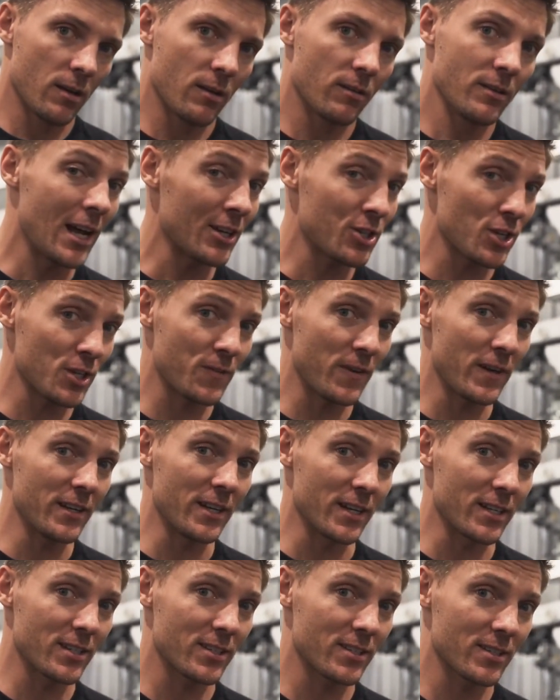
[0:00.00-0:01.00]
not just
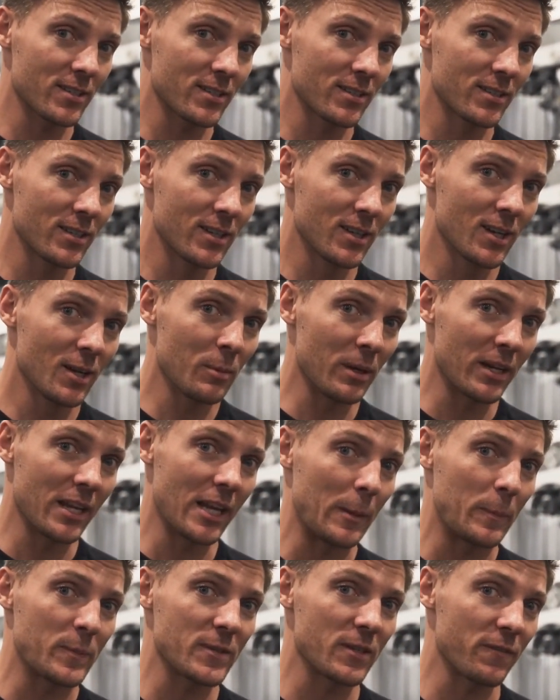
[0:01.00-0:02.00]
fitness, but
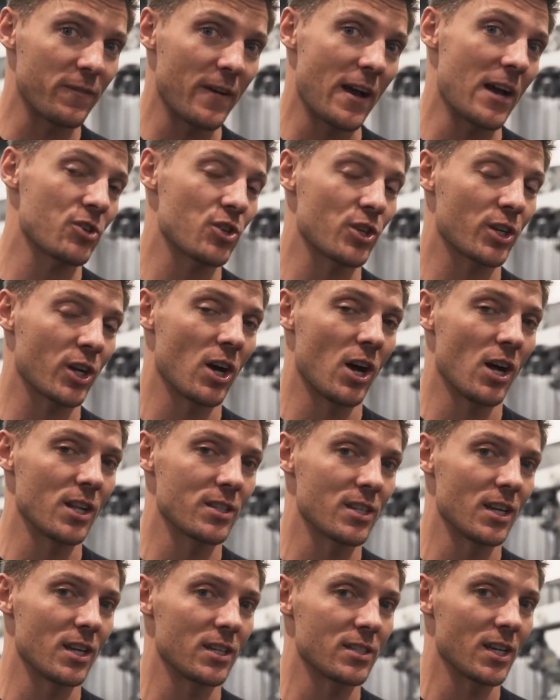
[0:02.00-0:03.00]
heaps of fashion
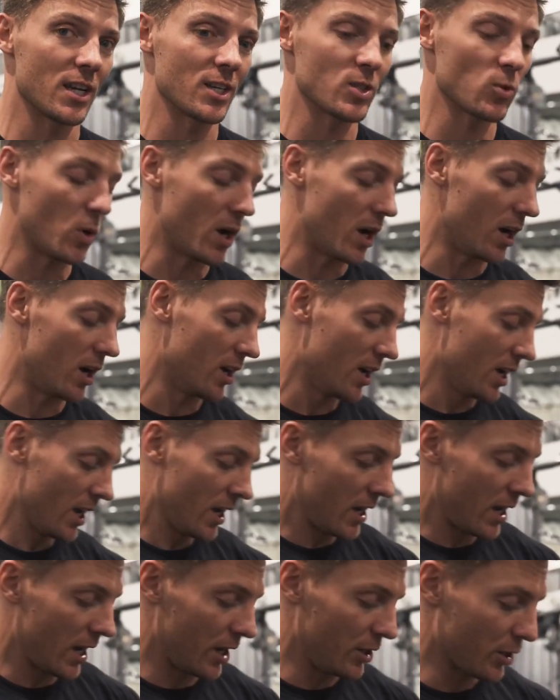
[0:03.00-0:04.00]
content as well.
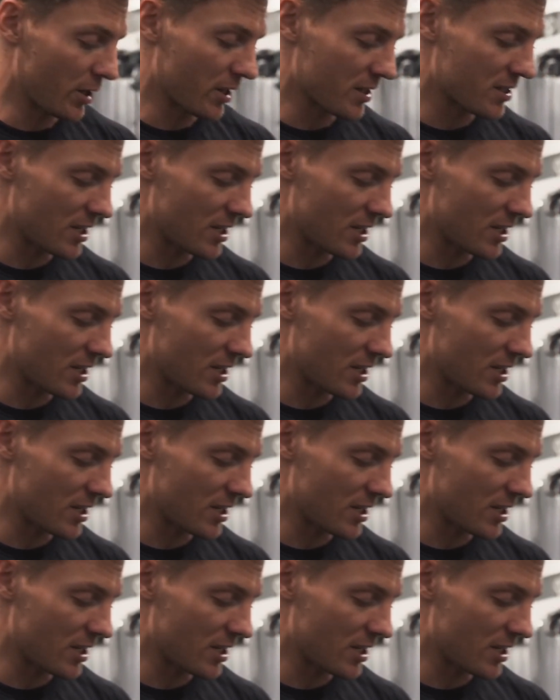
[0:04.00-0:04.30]
And you can